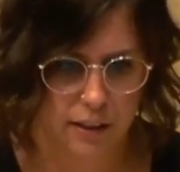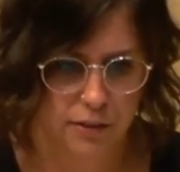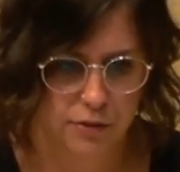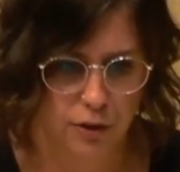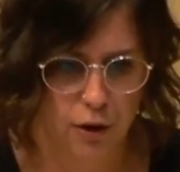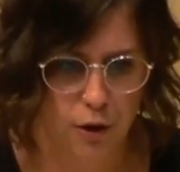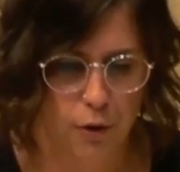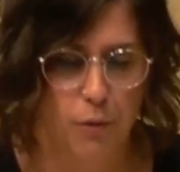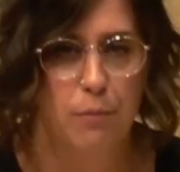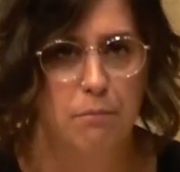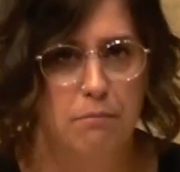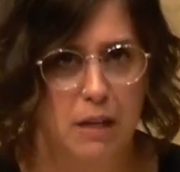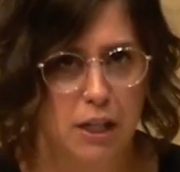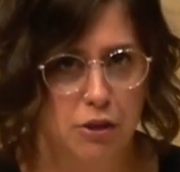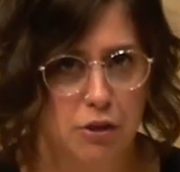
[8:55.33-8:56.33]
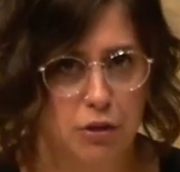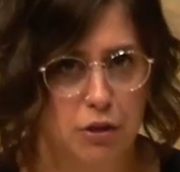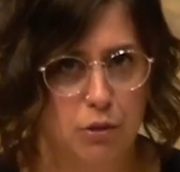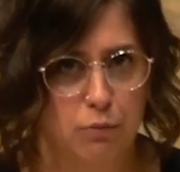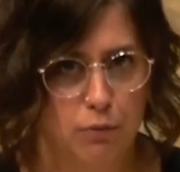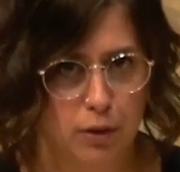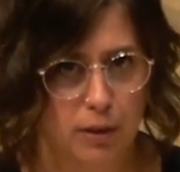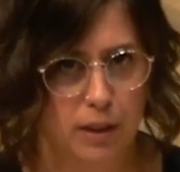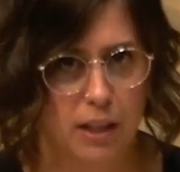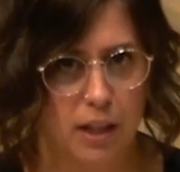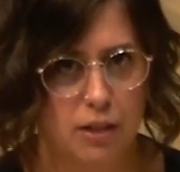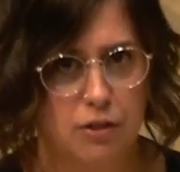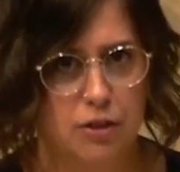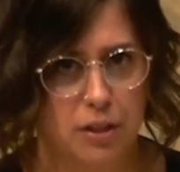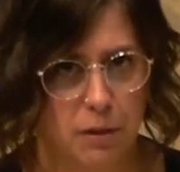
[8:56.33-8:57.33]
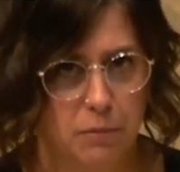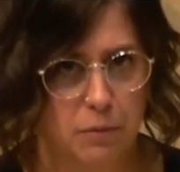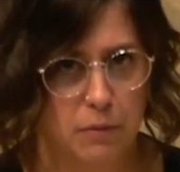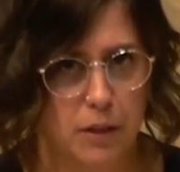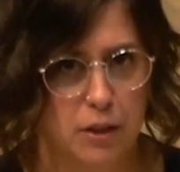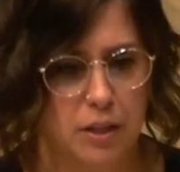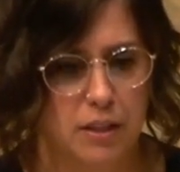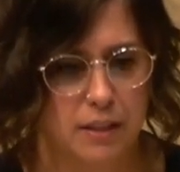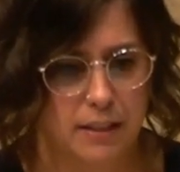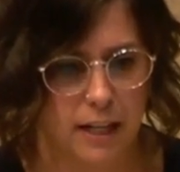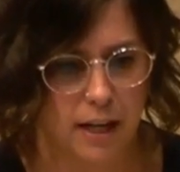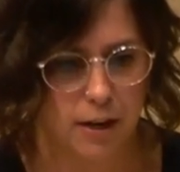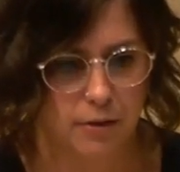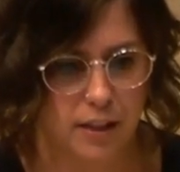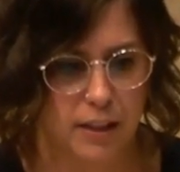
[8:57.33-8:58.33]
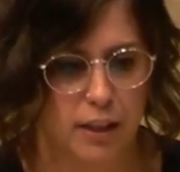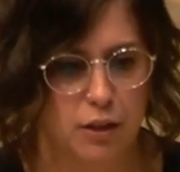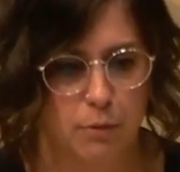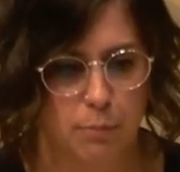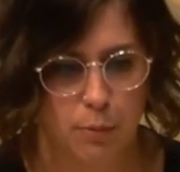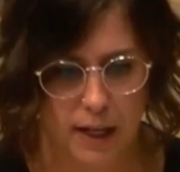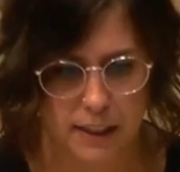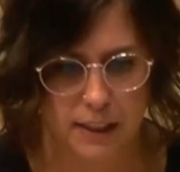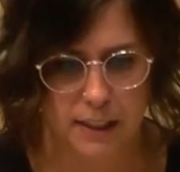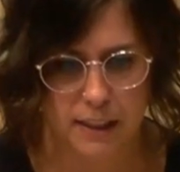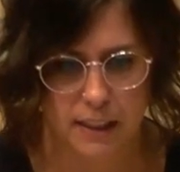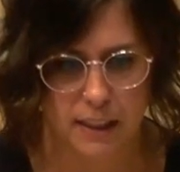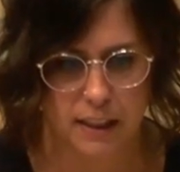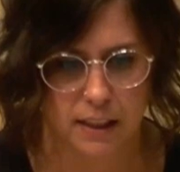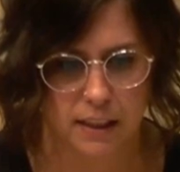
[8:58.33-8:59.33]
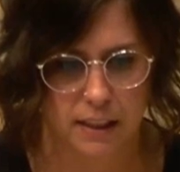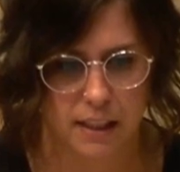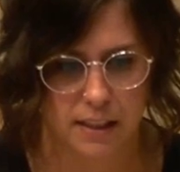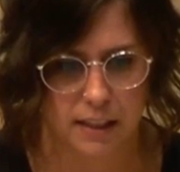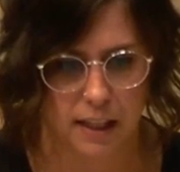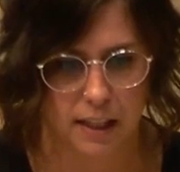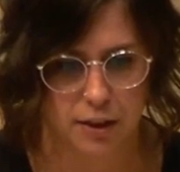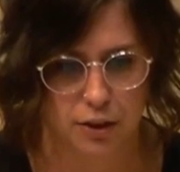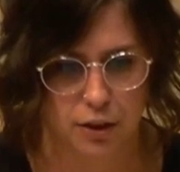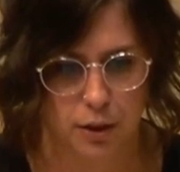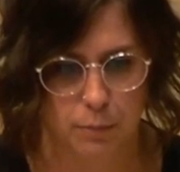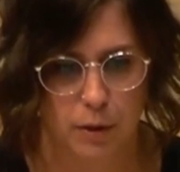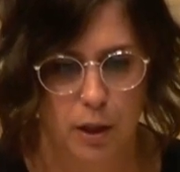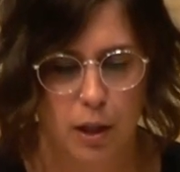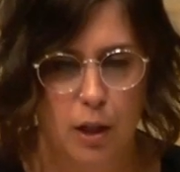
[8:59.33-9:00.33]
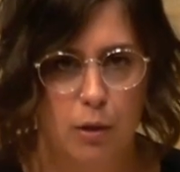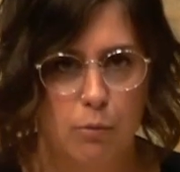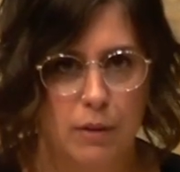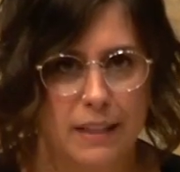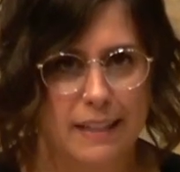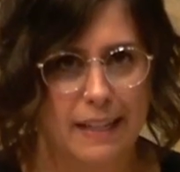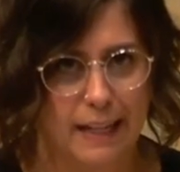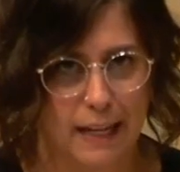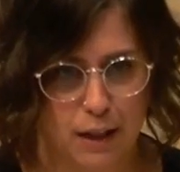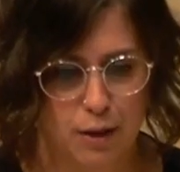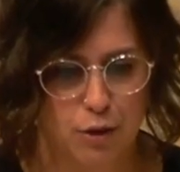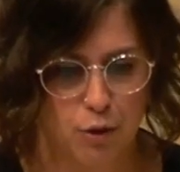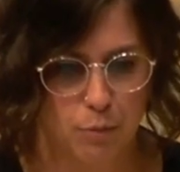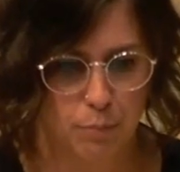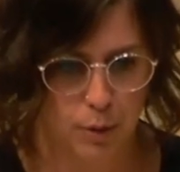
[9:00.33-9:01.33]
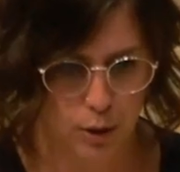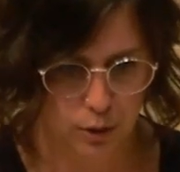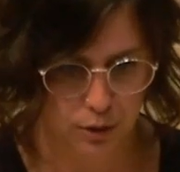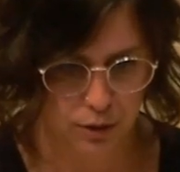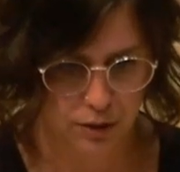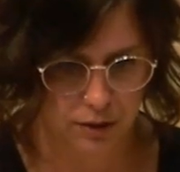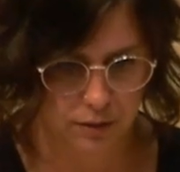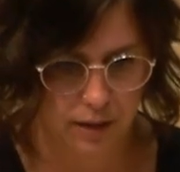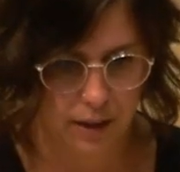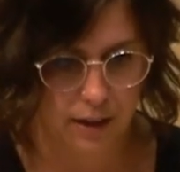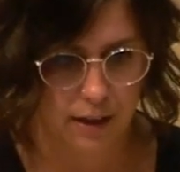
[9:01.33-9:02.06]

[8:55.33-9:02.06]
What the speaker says: So make sure you really got your subdivisions down and that you're practicing this excerpt with an eighth note pulse.